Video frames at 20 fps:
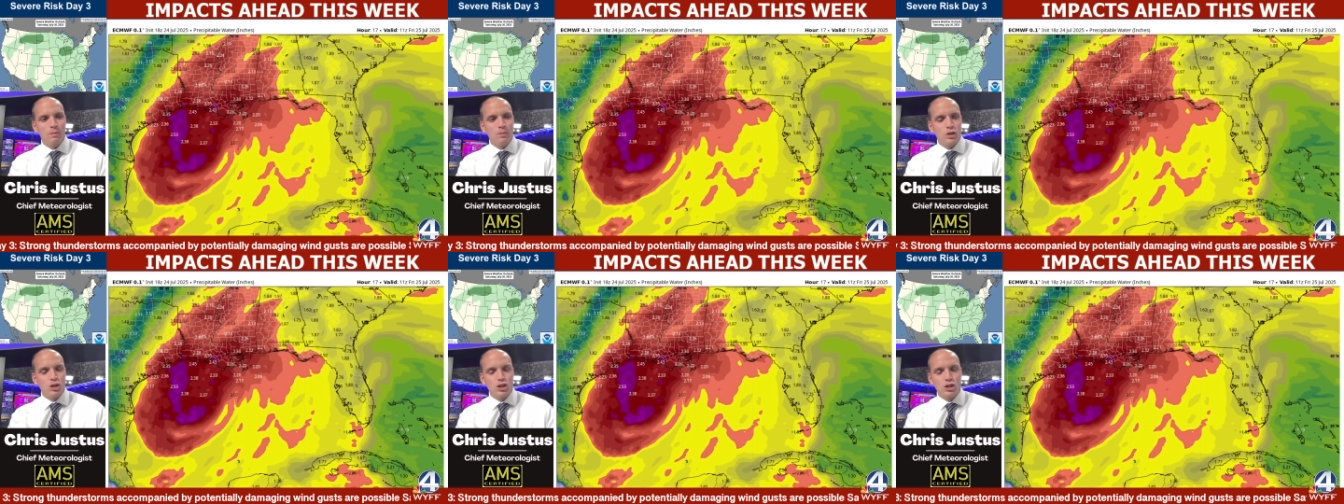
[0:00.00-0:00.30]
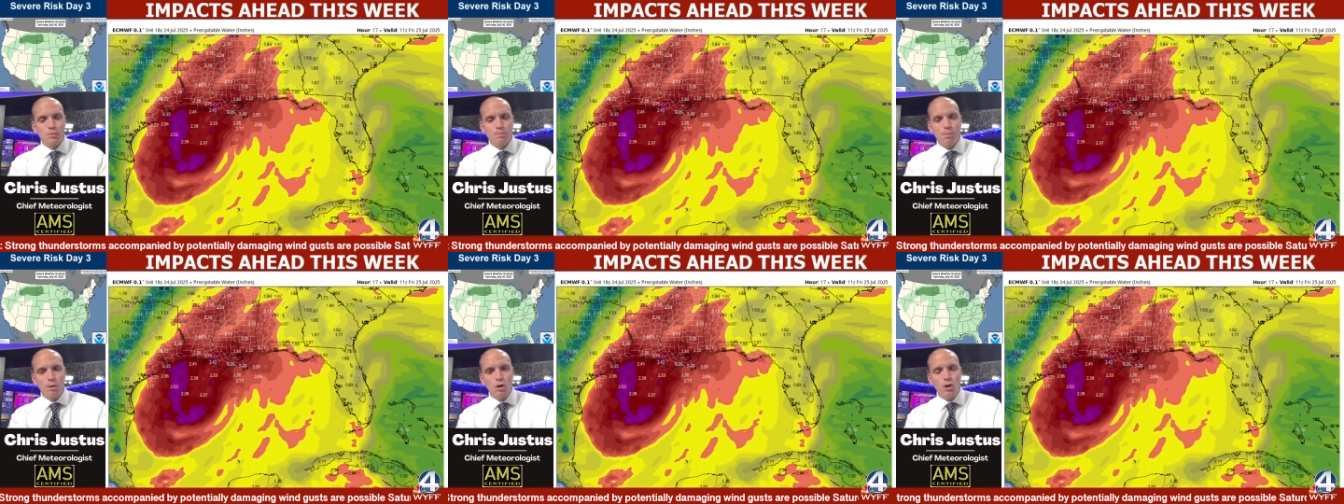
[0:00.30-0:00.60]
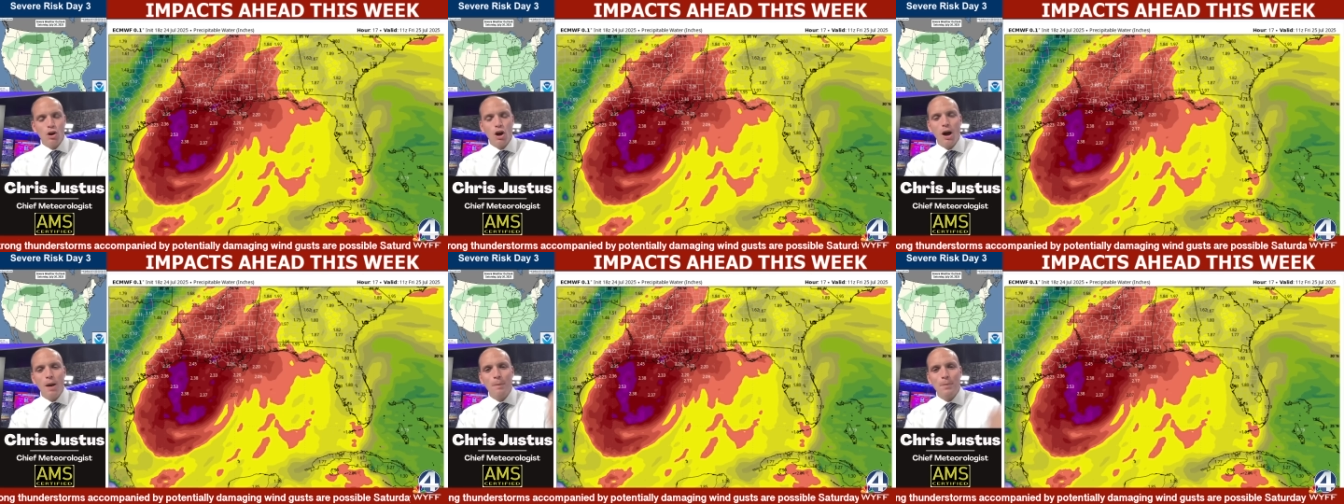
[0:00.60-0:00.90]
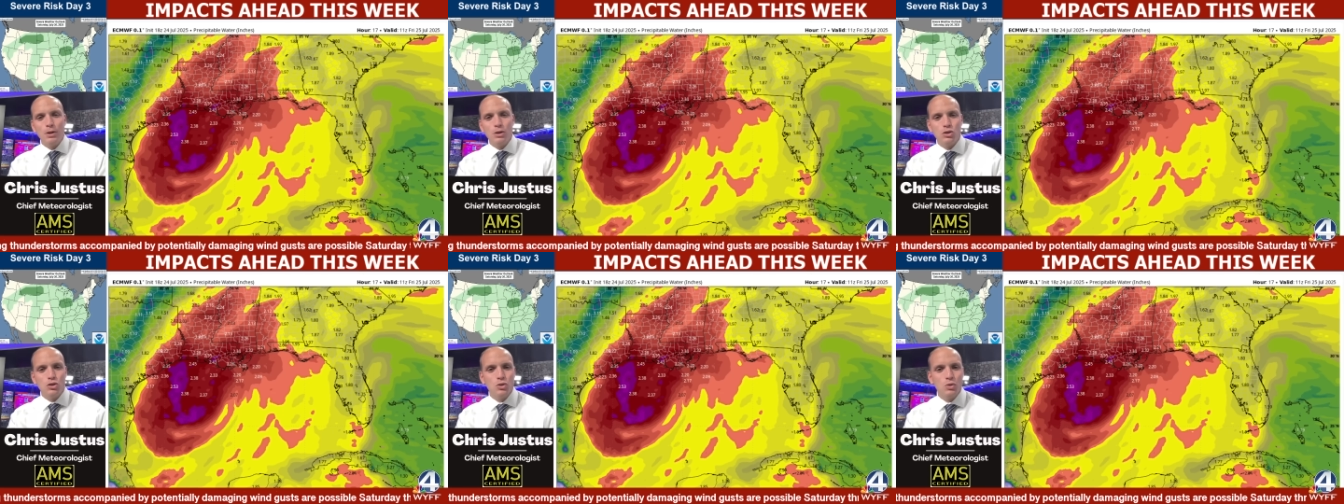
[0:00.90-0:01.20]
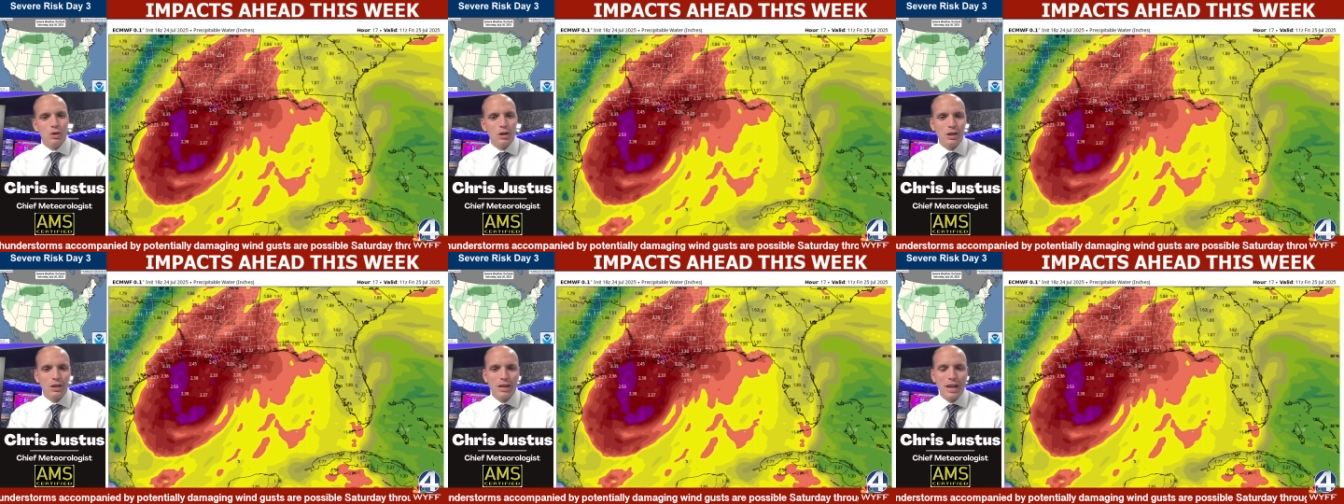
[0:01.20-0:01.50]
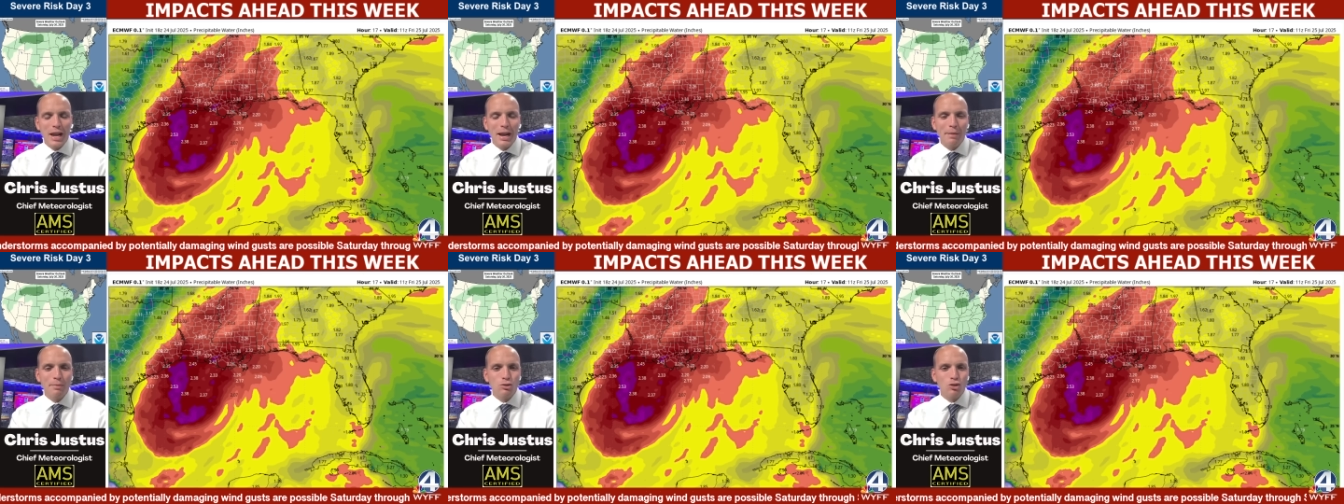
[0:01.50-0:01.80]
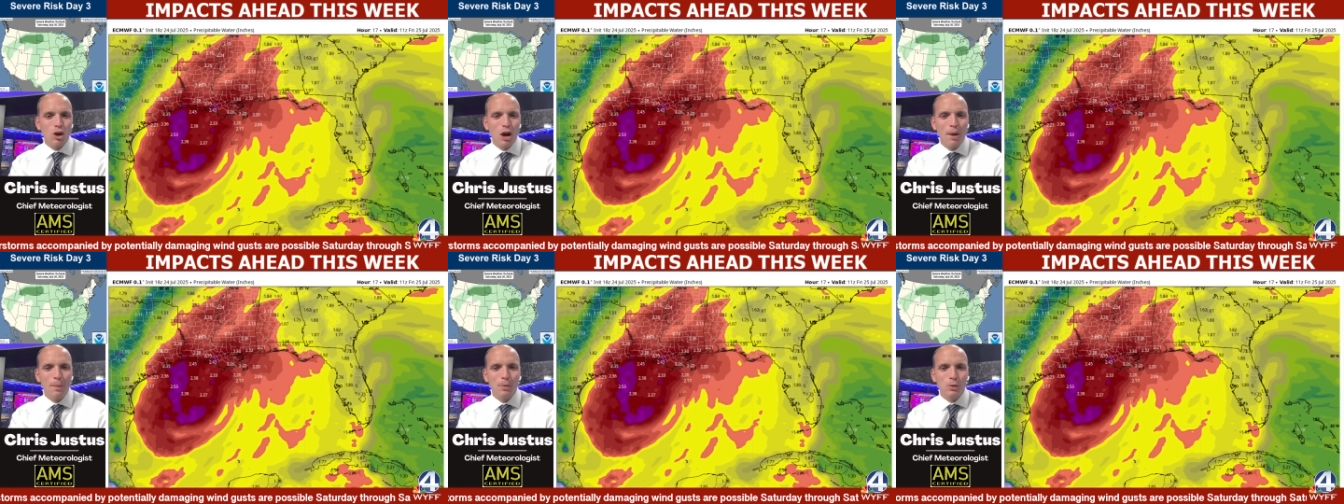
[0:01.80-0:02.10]
spur up into a named
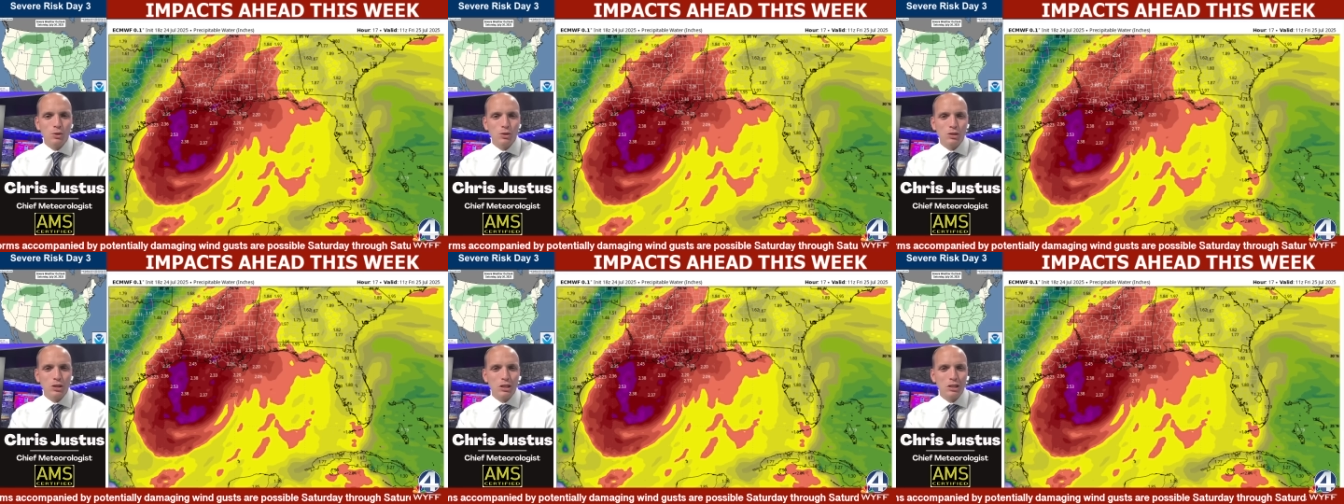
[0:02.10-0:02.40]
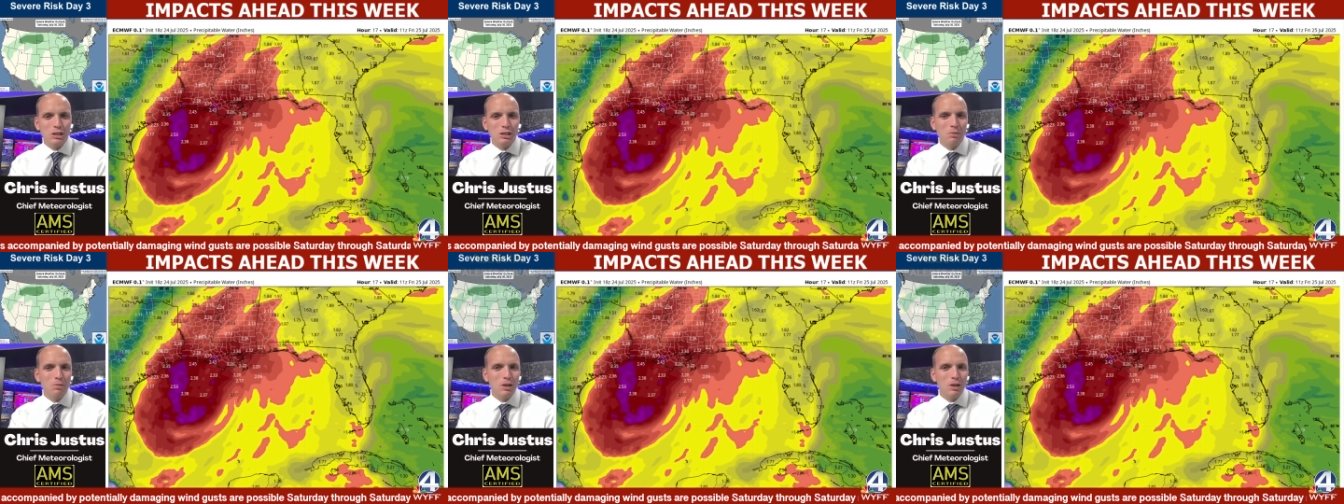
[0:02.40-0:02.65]
tropical system,